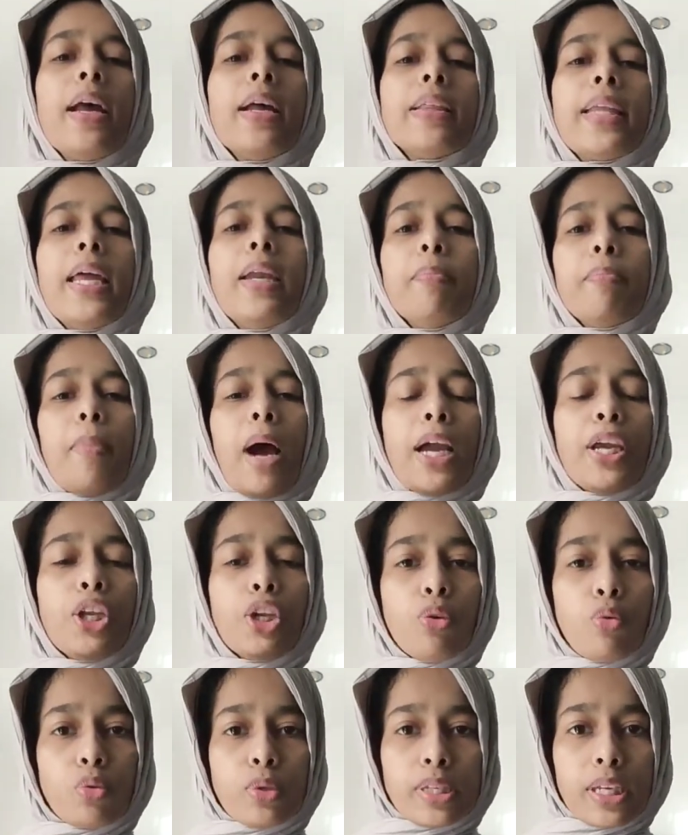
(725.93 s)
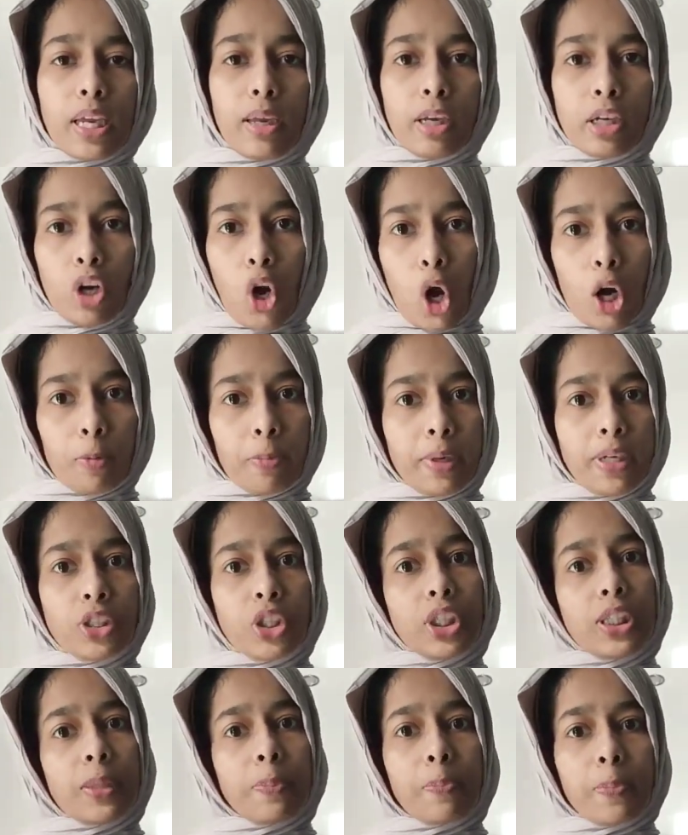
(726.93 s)
Then by
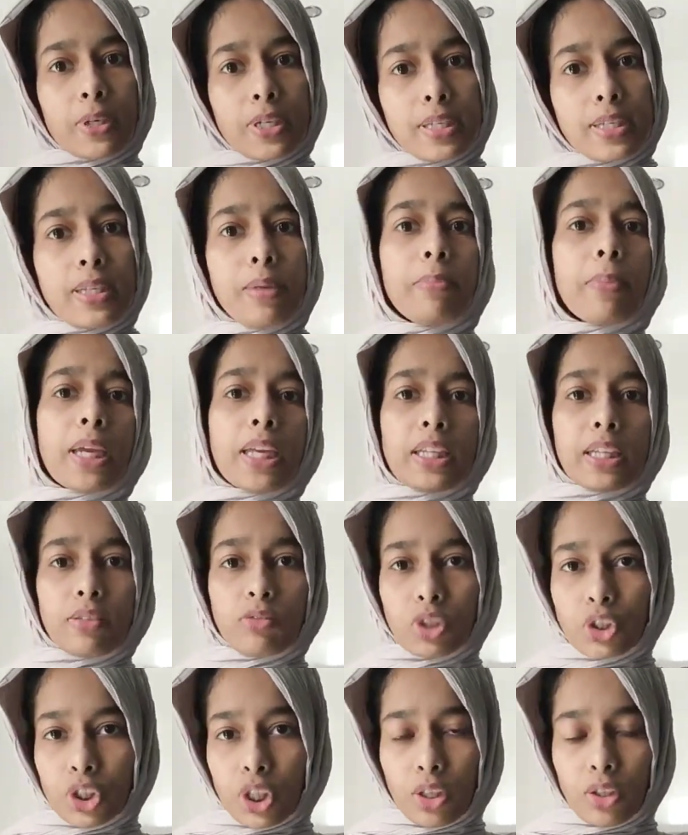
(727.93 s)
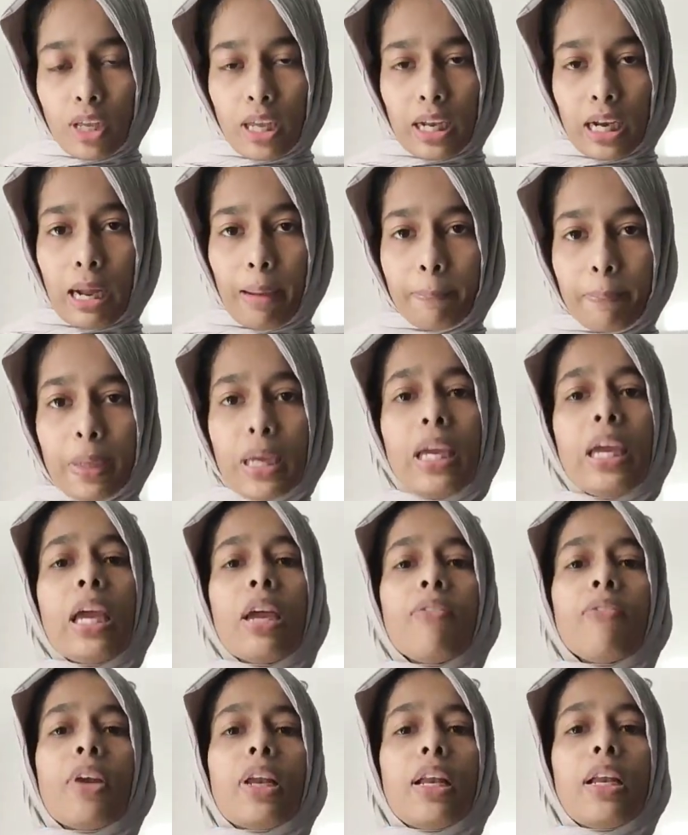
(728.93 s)
incorporating the prism in the vision therapy
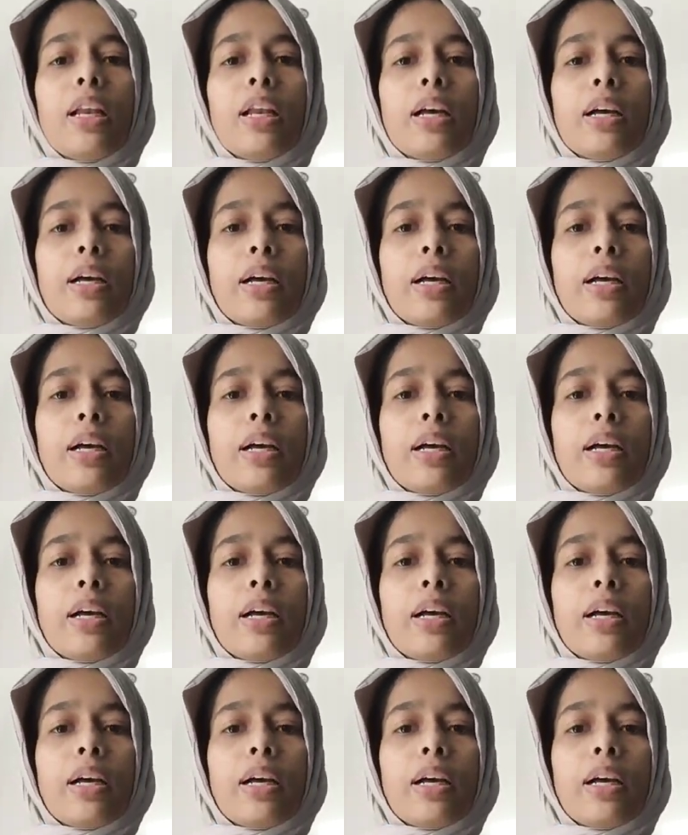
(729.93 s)
will